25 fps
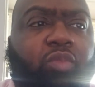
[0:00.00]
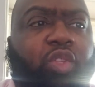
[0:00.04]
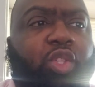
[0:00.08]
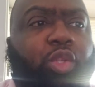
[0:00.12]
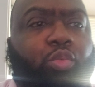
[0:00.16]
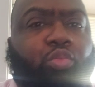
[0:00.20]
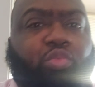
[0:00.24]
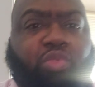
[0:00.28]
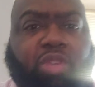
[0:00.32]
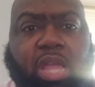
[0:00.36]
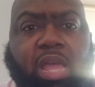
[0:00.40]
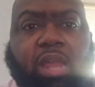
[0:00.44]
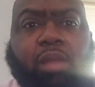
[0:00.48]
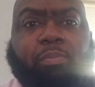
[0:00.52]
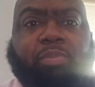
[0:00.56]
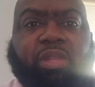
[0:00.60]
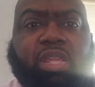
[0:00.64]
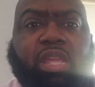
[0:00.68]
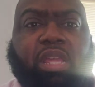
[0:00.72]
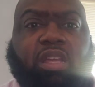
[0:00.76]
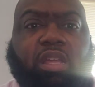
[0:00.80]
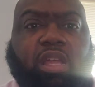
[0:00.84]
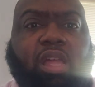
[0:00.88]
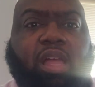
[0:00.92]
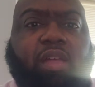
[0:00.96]
You got to
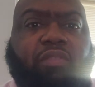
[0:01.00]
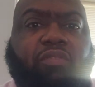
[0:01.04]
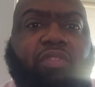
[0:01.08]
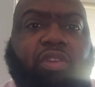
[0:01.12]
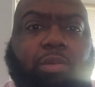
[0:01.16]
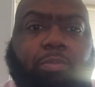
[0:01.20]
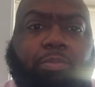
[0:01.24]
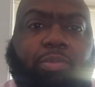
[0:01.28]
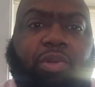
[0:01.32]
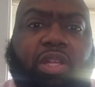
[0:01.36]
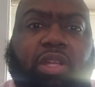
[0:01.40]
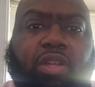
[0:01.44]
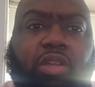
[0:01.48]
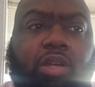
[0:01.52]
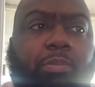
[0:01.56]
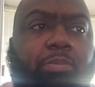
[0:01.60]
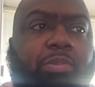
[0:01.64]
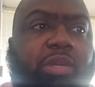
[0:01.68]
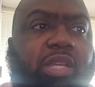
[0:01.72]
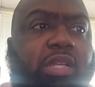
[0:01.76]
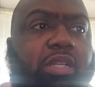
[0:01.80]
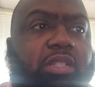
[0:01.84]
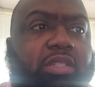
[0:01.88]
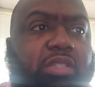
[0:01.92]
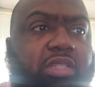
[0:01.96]
be a confident player to
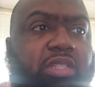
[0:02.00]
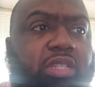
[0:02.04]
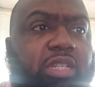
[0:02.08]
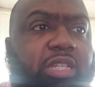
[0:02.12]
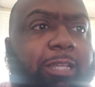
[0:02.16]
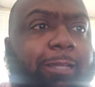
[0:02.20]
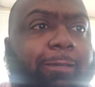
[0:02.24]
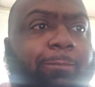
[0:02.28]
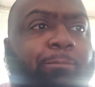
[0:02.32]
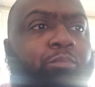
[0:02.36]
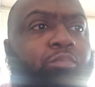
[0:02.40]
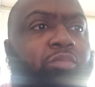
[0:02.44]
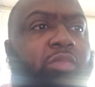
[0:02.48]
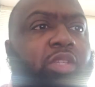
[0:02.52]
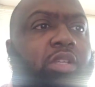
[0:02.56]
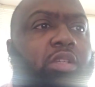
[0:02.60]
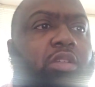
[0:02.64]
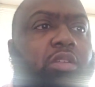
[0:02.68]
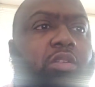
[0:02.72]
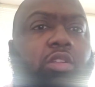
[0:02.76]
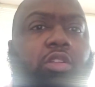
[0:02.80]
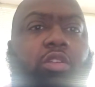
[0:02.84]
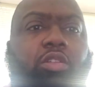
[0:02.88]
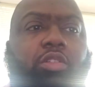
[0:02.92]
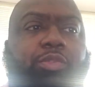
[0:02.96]
be in this league.
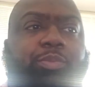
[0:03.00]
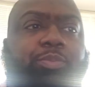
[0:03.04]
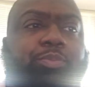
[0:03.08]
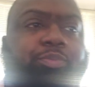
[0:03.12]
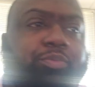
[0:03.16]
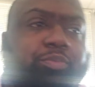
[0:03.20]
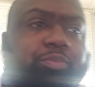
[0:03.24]
Look,